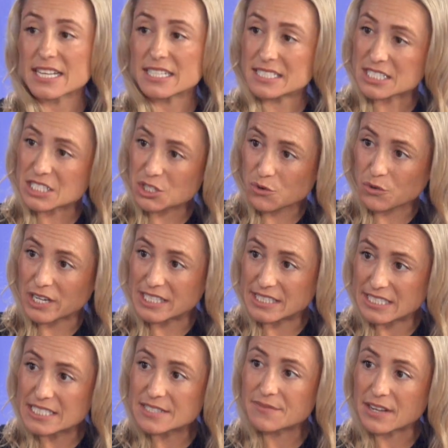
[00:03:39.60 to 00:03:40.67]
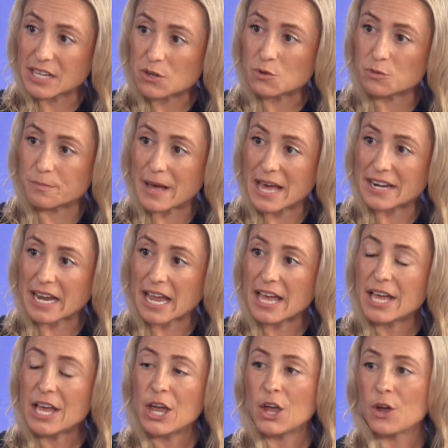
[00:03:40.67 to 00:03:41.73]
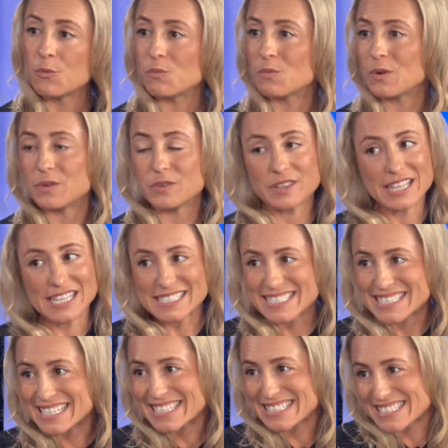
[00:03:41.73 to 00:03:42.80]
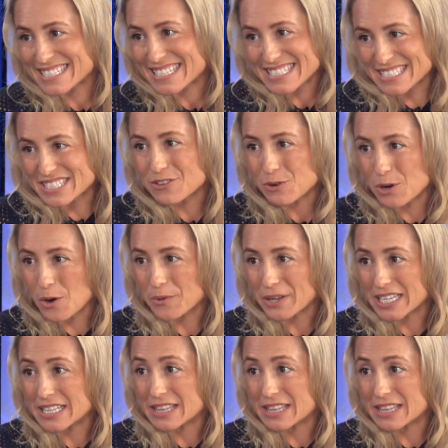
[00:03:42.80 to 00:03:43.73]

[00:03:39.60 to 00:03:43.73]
can screen this fecal matter, there's things that are still going